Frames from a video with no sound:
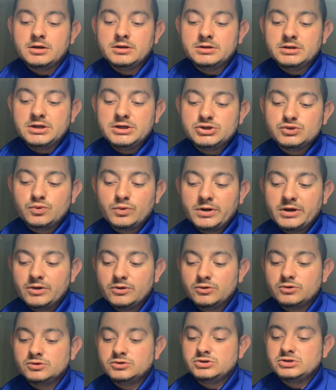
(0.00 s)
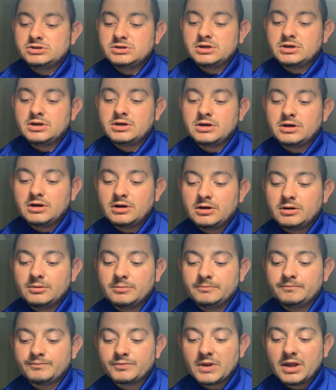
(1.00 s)
These wheels
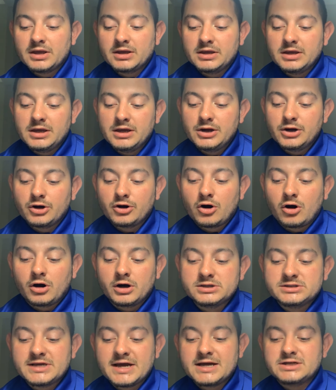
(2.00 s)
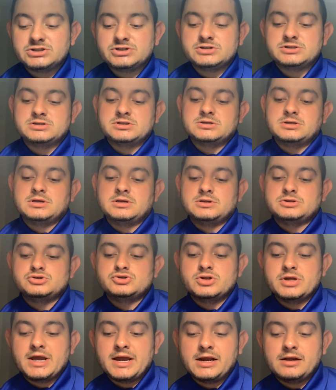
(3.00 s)
and gear are attached to
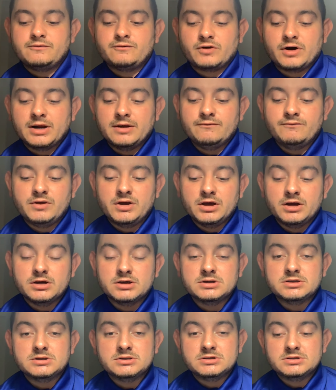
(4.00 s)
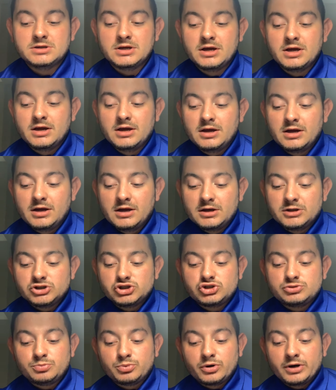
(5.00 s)
the A-frame via
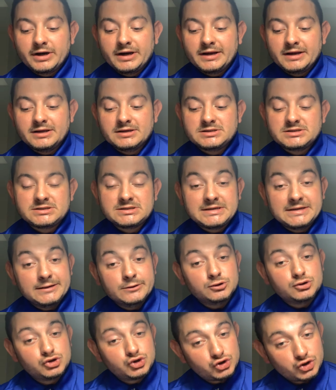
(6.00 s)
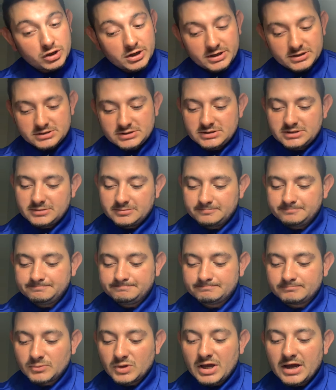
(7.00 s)
spring steel struts.
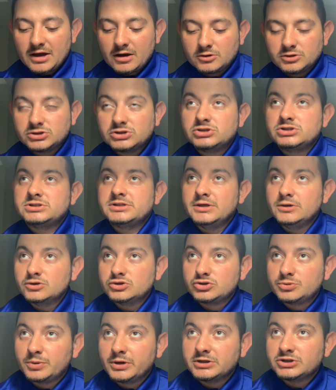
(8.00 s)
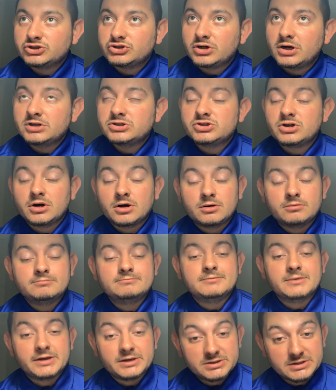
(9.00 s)
Now, steel spring struts are
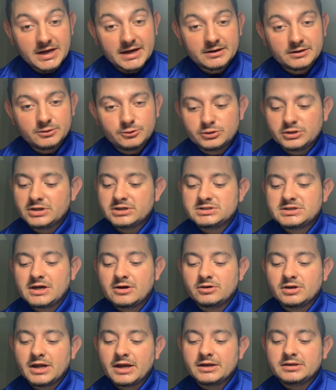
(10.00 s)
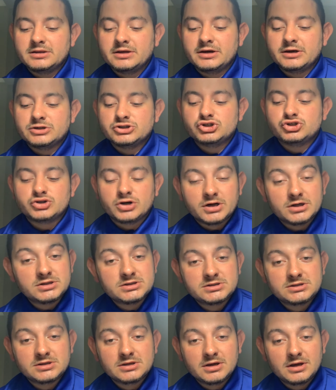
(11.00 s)
exactly what they sound like. They're struts
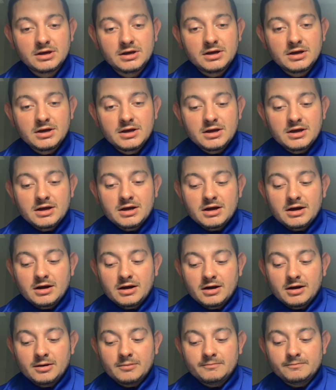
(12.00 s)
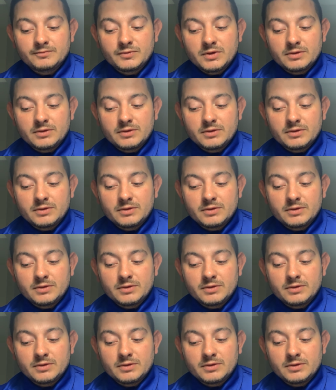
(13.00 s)
um,